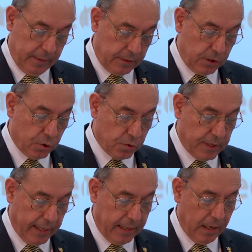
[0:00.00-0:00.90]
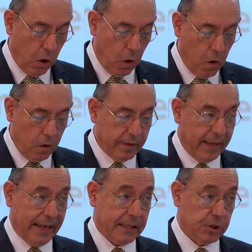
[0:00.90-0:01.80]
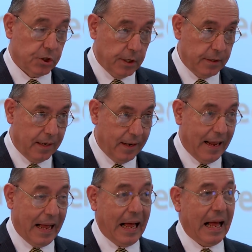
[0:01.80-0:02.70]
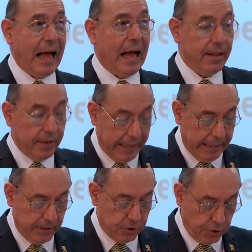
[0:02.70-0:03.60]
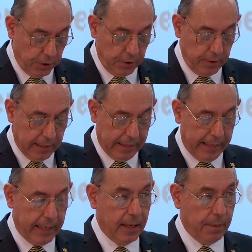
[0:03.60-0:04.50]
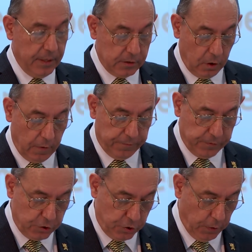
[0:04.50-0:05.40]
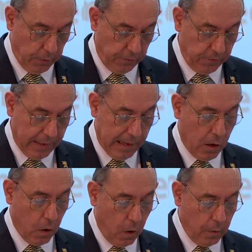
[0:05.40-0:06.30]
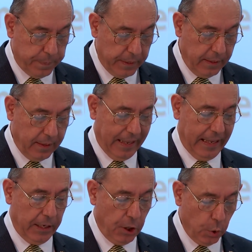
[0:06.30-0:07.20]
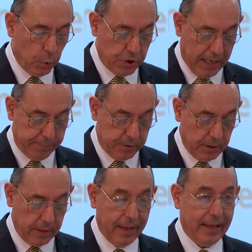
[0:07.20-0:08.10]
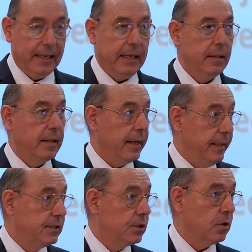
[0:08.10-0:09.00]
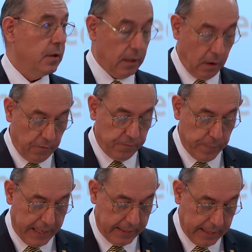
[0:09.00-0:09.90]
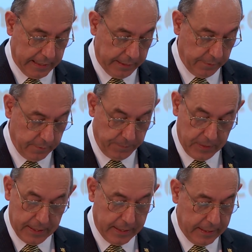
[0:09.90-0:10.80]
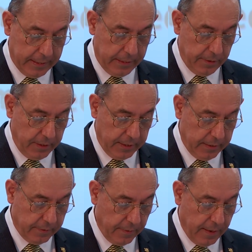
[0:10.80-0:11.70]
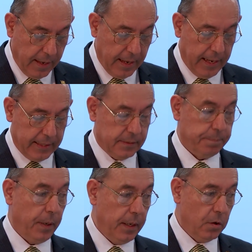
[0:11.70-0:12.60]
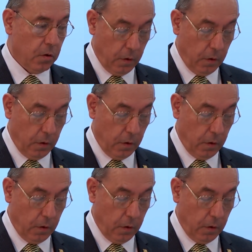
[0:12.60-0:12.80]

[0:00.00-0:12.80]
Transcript: That is to say, all the external and internal enemies of the Church, opening a new chapter in the history of mankind. Indeed, as Plinio